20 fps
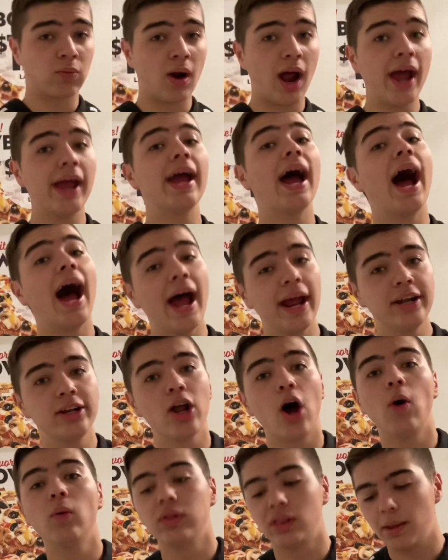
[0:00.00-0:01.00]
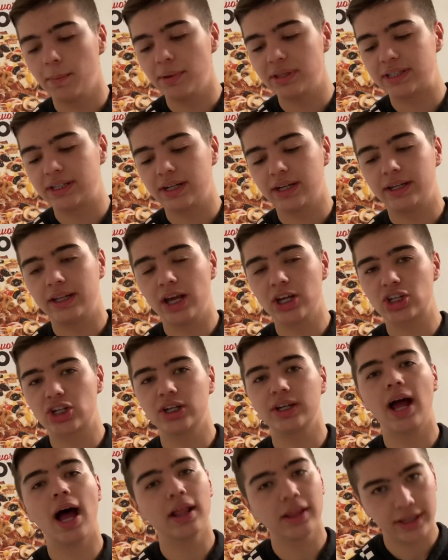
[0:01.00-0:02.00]
right? I know, limited
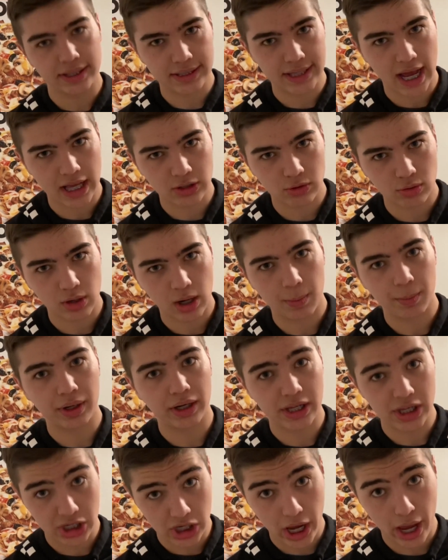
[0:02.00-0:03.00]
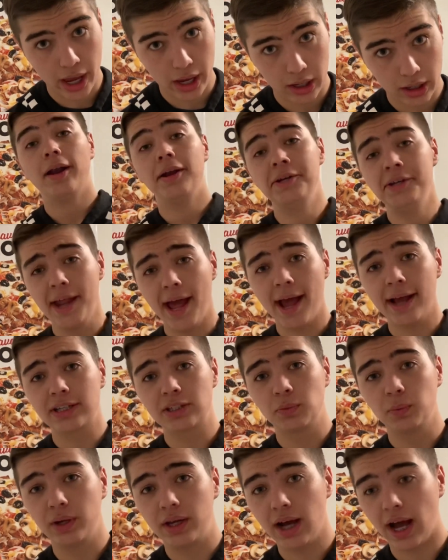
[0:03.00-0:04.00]
edition, at least that's what I'm gonna say.
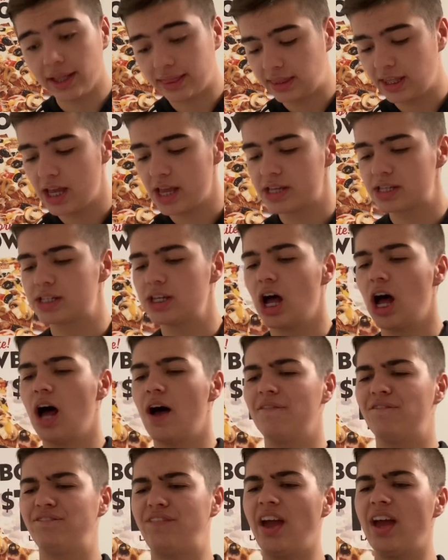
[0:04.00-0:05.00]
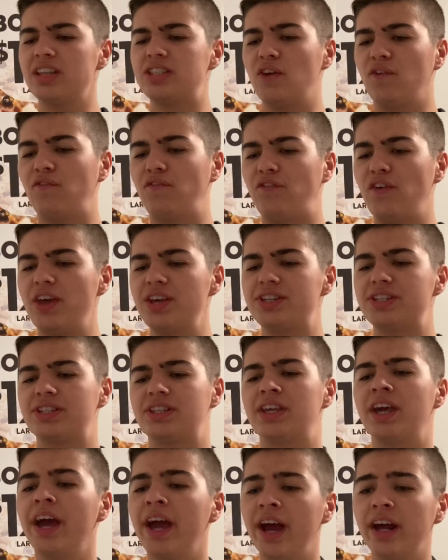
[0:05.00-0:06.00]
Next, we got this fancy
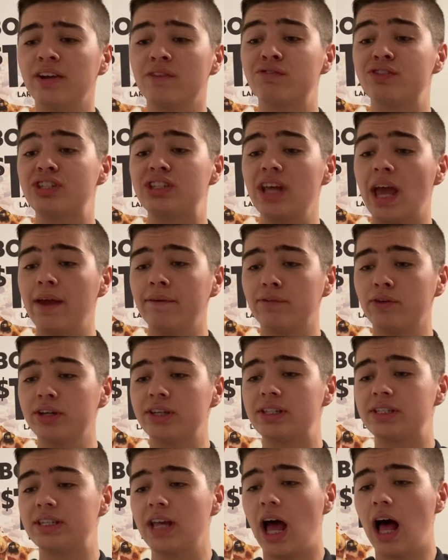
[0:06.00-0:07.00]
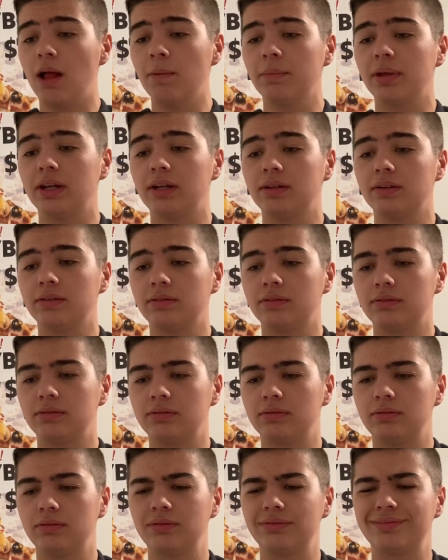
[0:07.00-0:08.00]
feast can of savory salmon
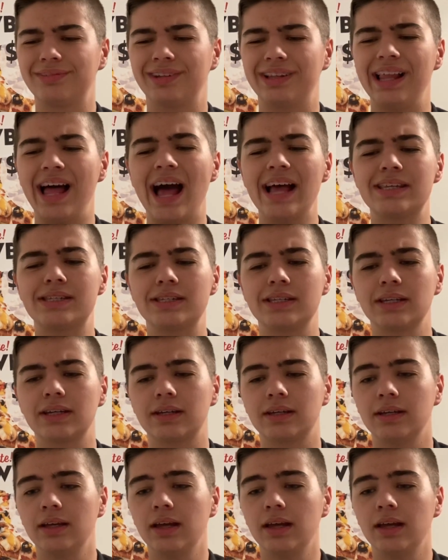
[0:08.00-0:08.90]
classic